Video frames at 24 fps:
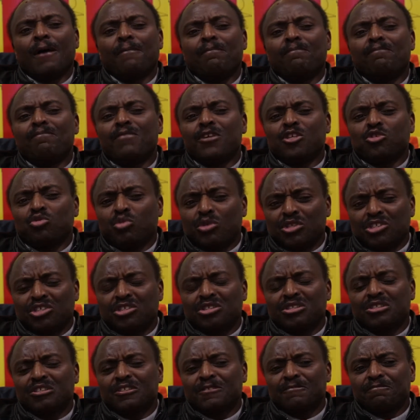This
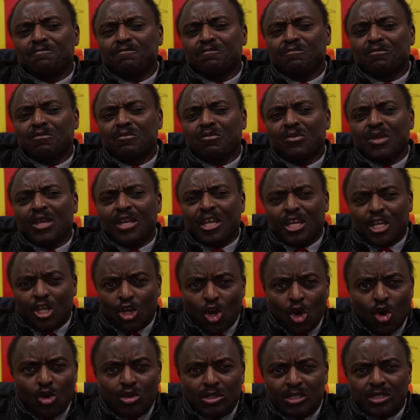was
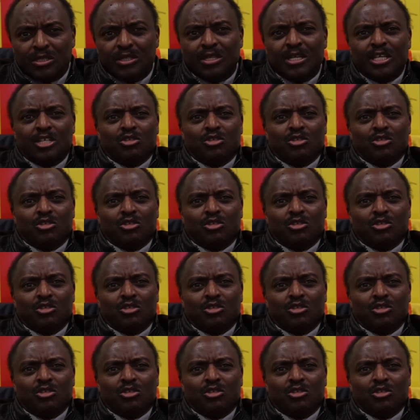ignored.